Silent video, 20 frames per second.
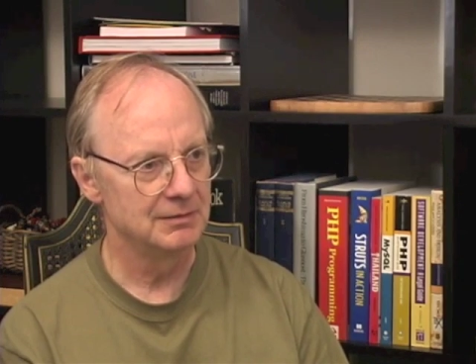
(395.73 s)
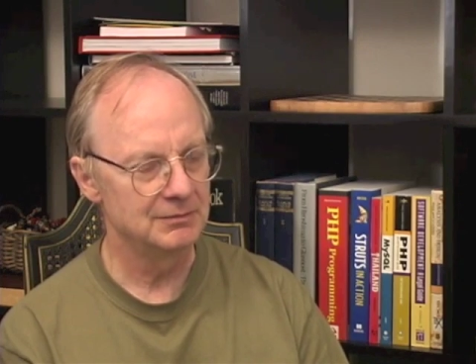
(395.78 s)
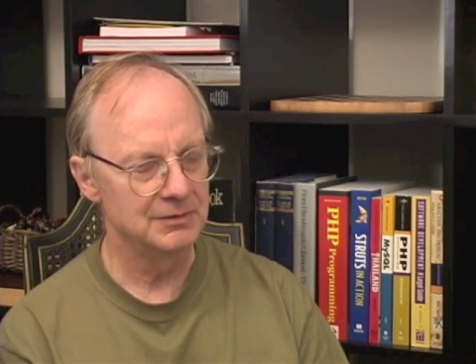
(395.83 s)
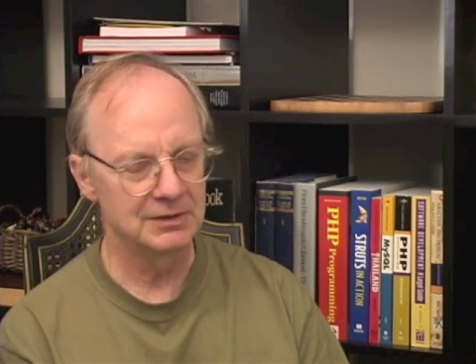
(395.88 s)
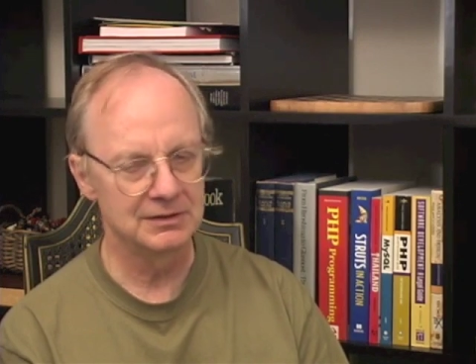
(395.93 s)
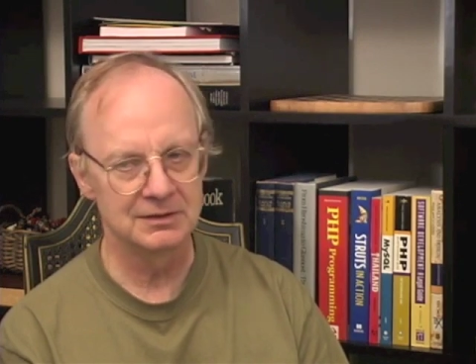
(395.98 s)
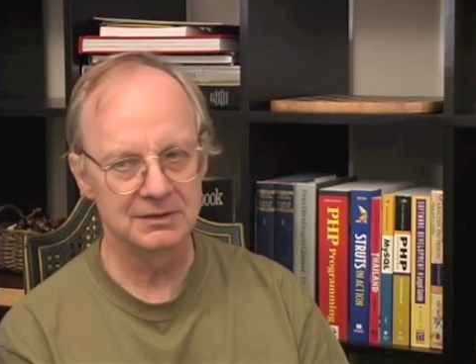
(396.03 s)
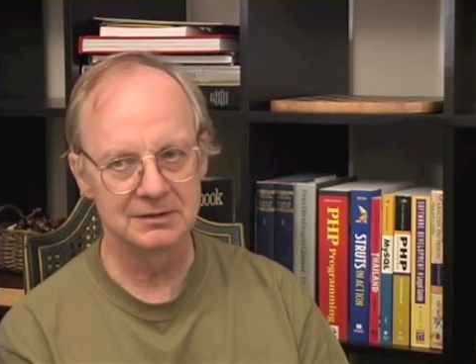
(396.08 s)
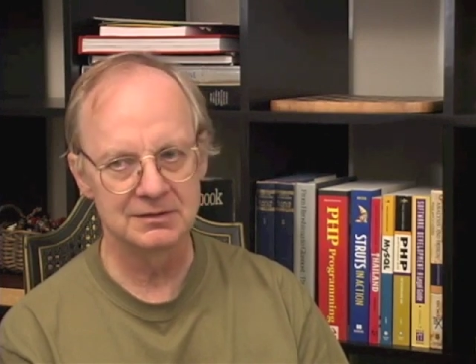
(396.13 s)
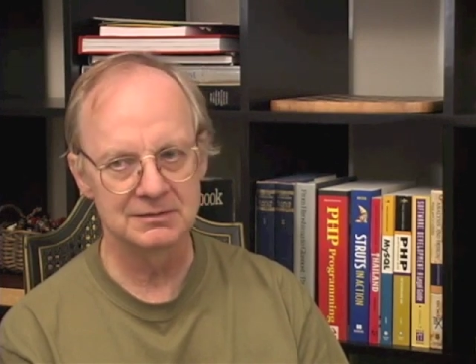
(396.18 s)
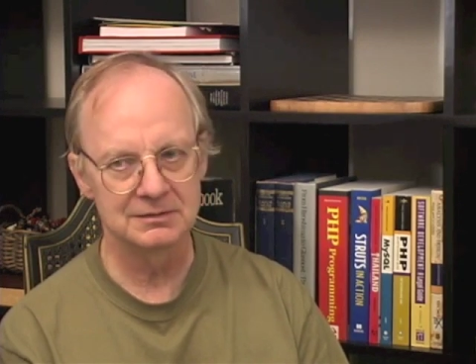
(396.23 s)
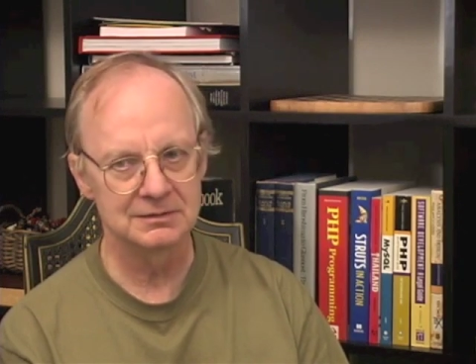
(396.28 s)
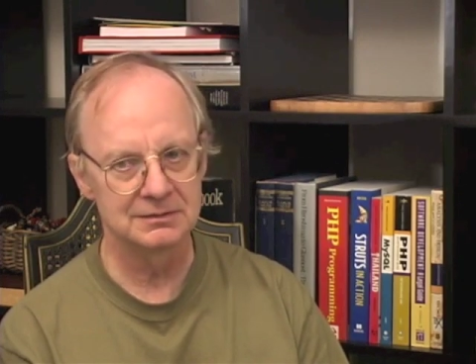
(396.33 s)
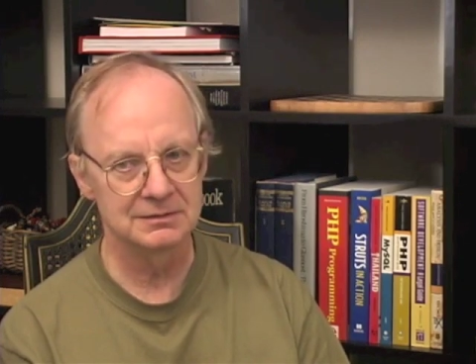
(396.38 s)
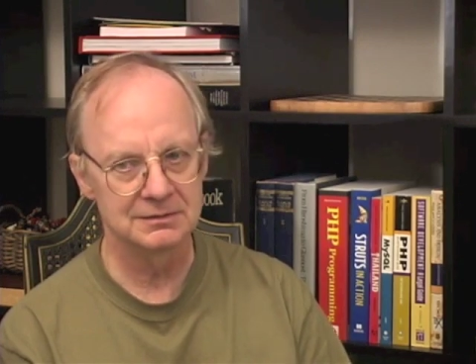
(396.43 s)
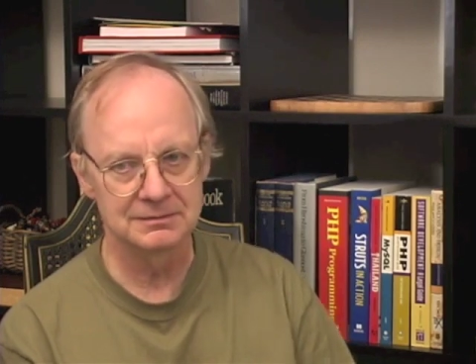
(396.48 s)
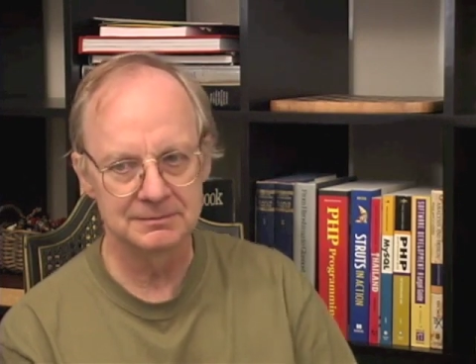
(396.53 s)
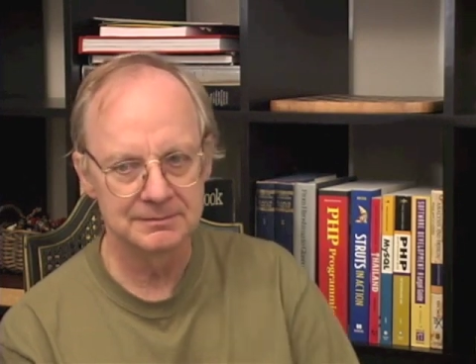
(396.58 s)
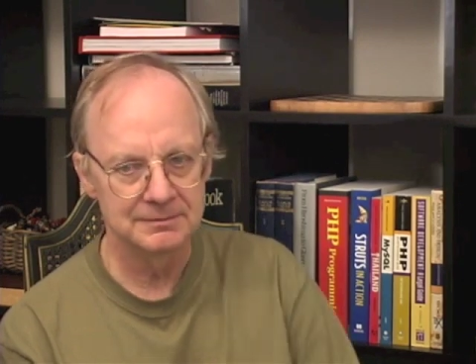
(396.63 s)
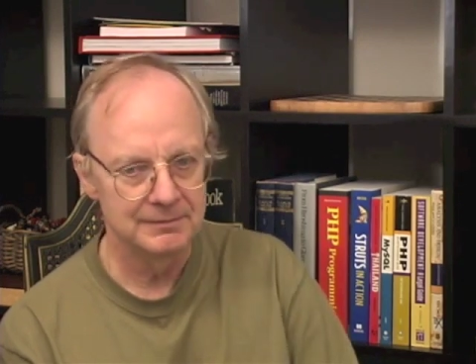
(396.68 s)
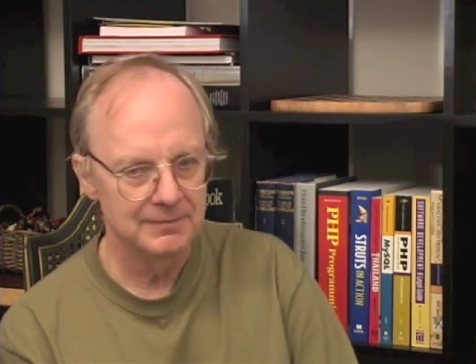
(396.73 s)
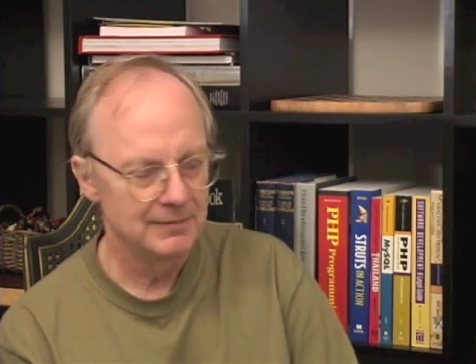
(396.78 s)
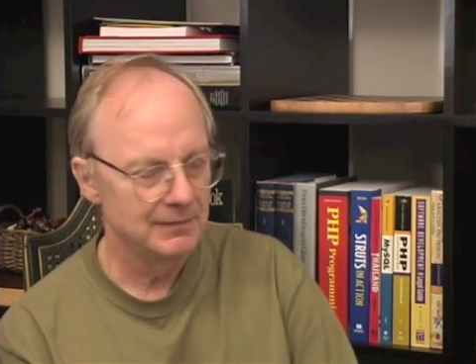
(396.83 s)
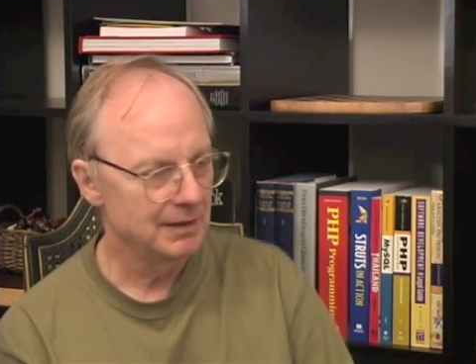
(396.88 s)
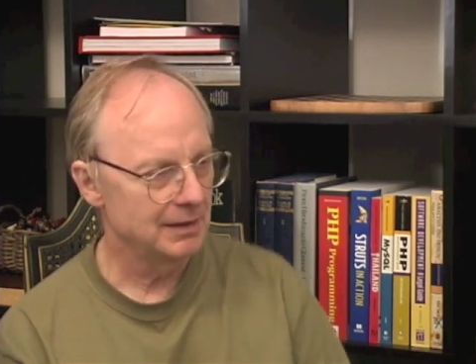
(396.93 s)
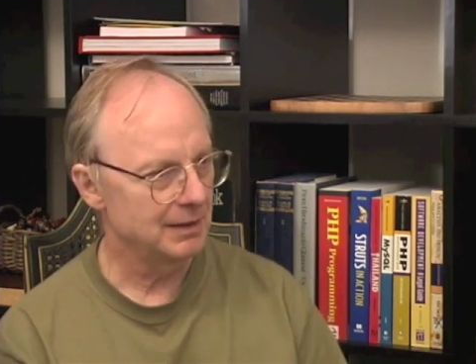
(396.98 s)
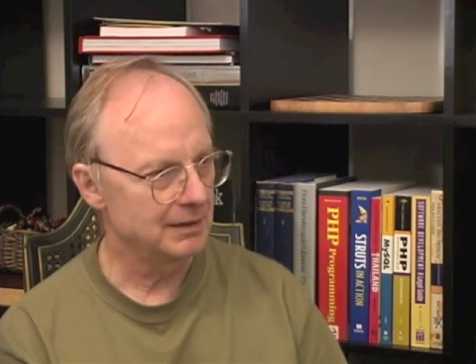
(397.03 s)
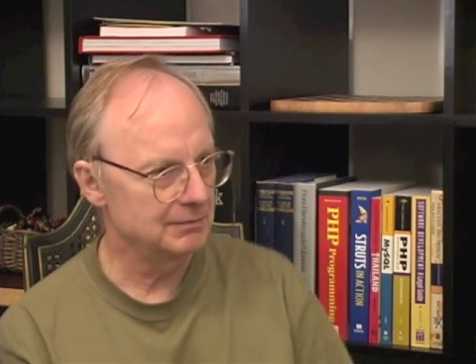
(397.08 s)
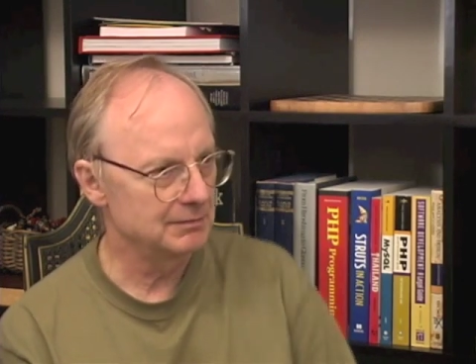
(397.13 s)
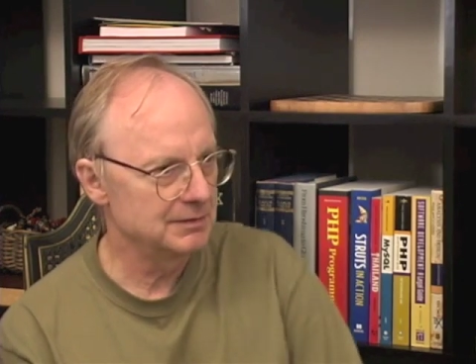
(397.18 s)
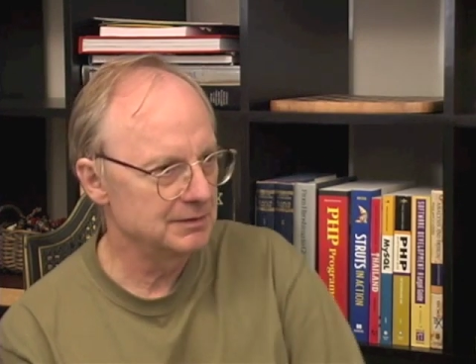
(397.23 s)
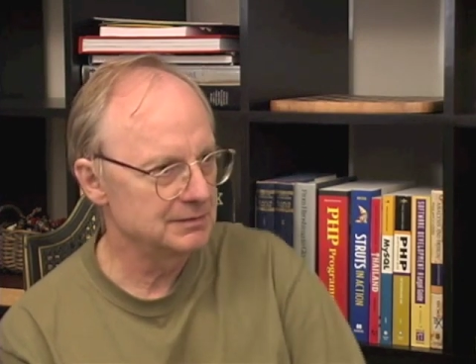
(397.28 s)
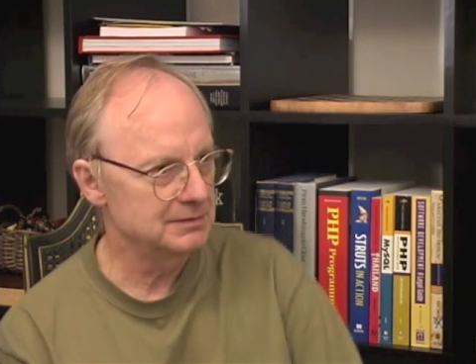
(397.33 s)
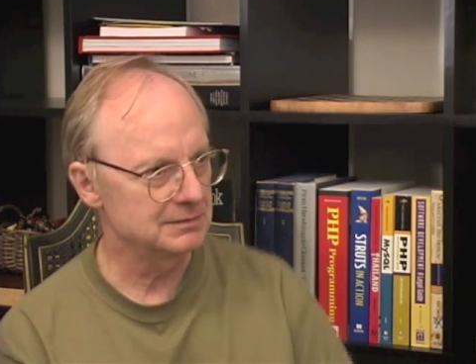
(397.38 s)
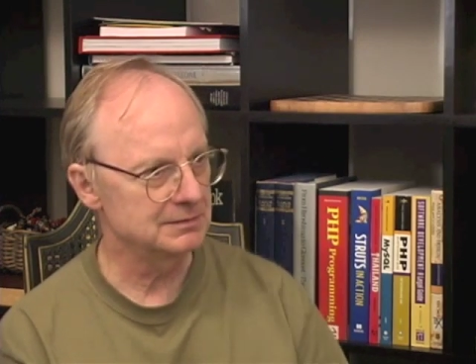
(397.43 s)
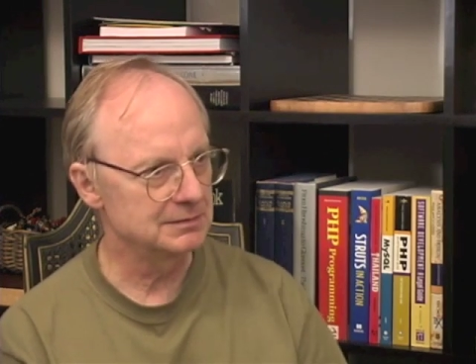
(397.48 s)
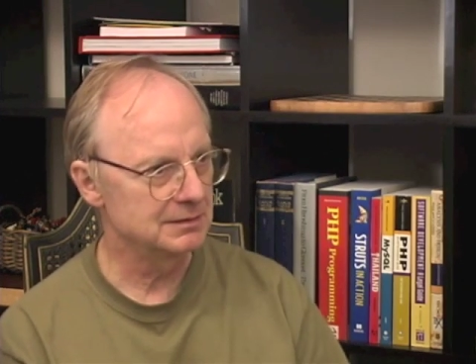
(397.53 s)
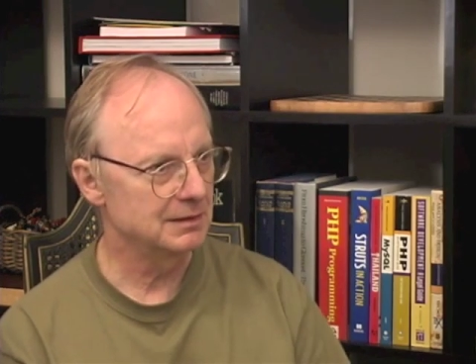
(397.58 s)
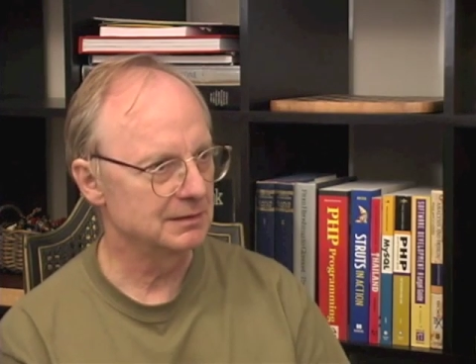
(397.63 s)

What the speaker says: because I was